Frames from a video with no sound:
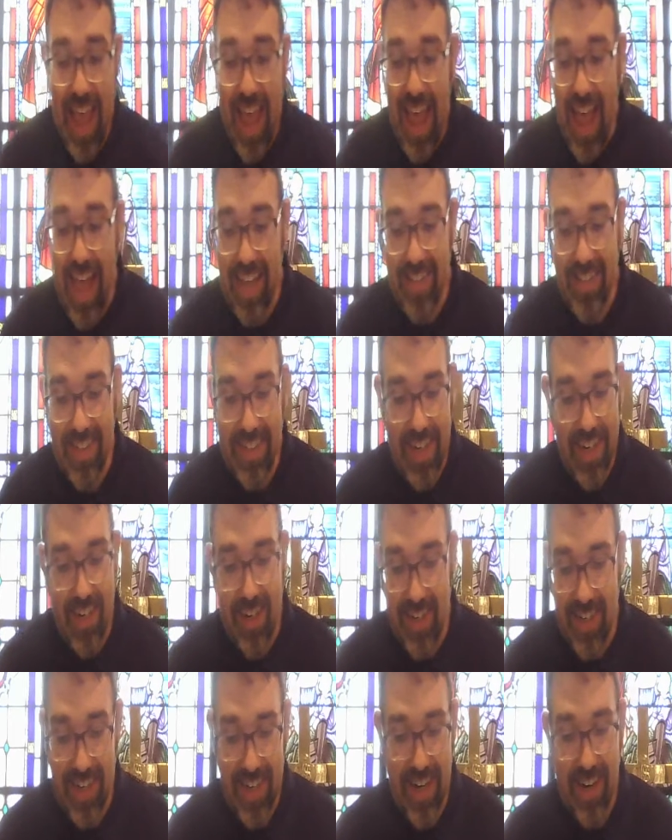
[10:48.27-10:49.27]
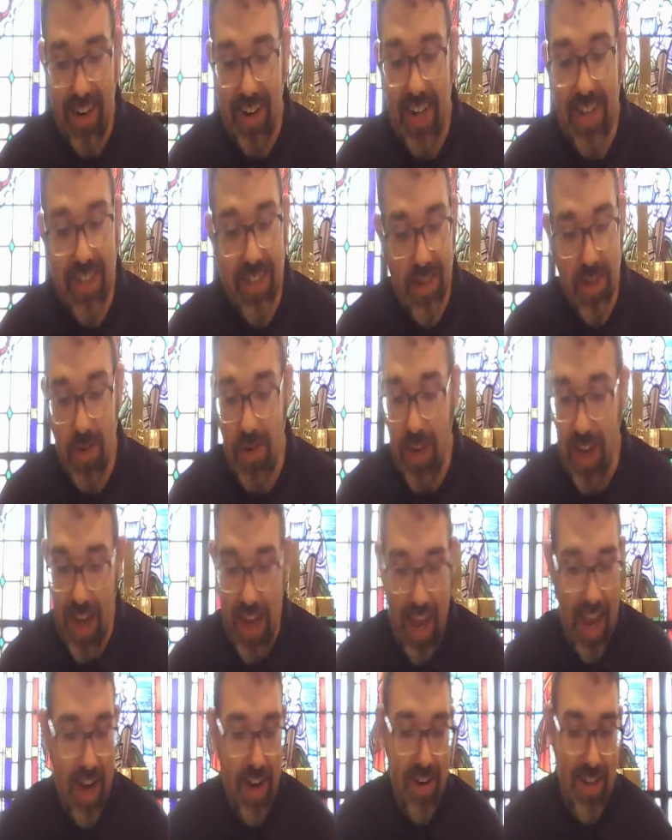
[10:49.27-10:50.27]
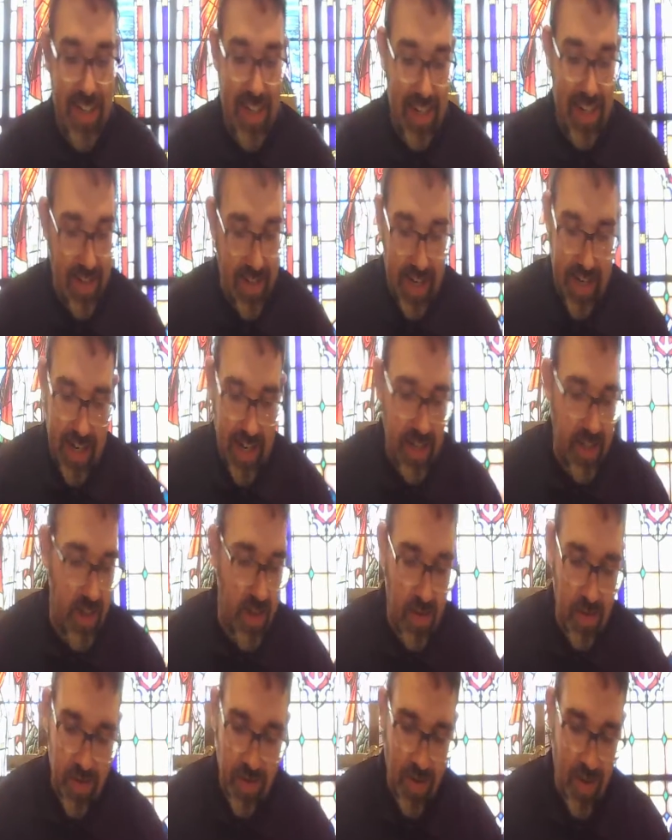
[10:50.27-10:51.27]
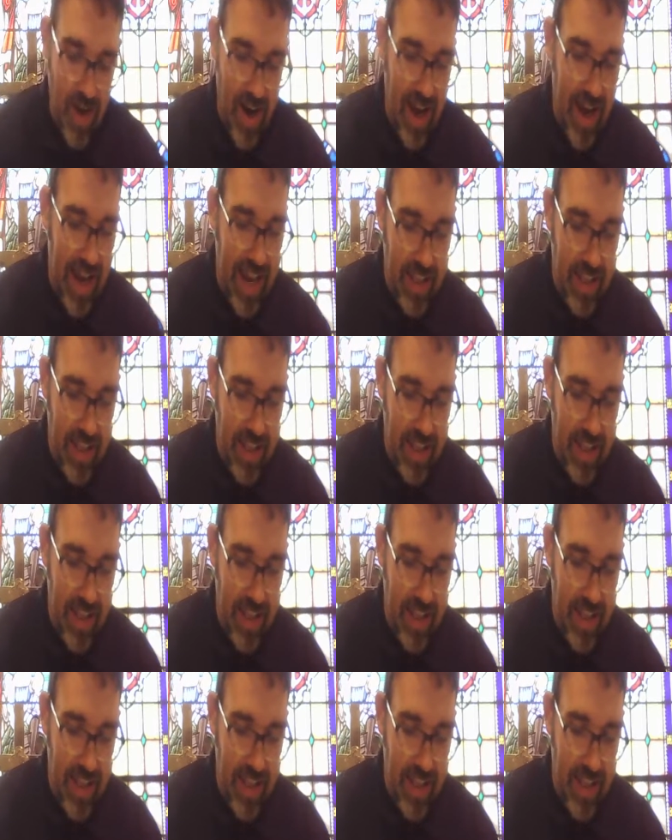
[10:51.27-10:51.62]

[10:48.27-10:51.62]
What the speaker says: as dear, dear, it's okay, or dear, dear, don't cry.